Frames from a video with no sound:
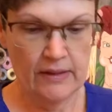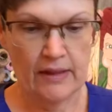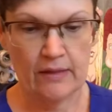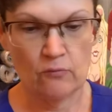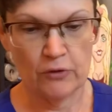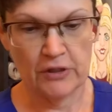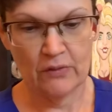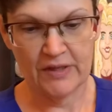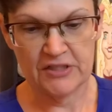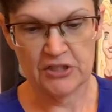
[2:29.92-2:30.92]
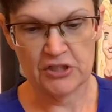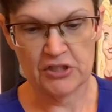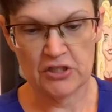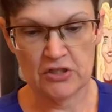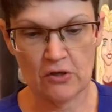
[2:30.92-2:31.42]
And we're going to
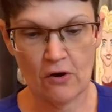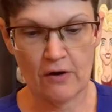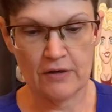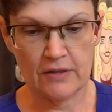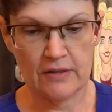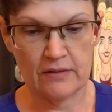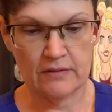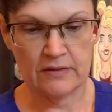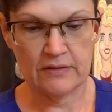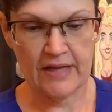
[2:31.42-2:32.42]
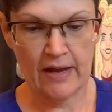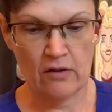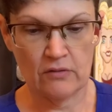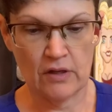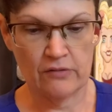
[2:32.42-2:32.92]
just start
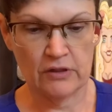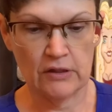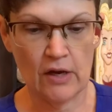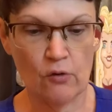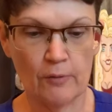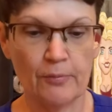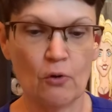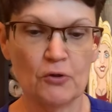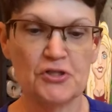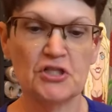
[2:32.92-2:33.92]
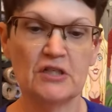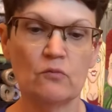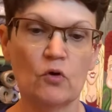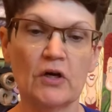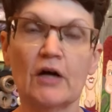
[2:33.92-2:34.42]
down on the lower portion, and
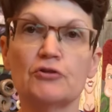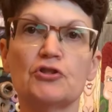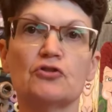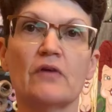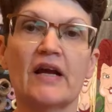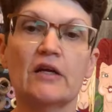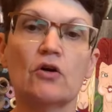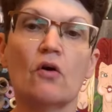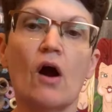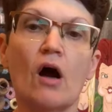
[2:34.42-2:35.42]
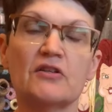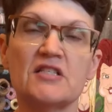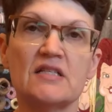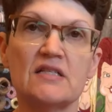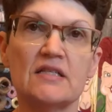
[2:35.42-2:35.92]
we'll go straight across
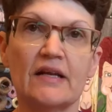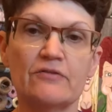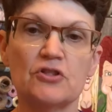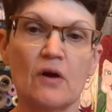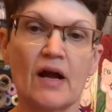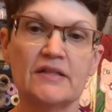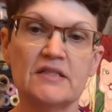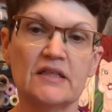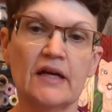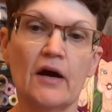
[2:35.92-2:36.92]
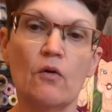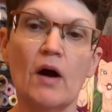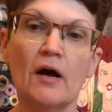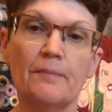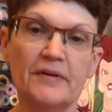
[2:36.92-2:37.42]
instead of trying to go
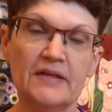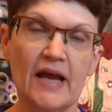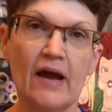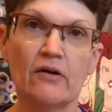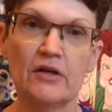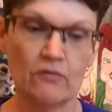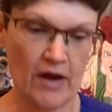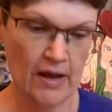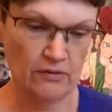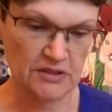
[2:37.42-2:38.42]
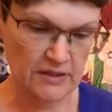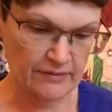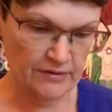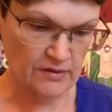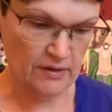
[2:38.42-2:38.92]
up and down and around and
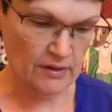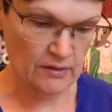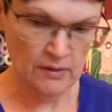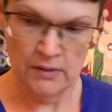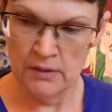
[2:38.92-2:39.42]
everything.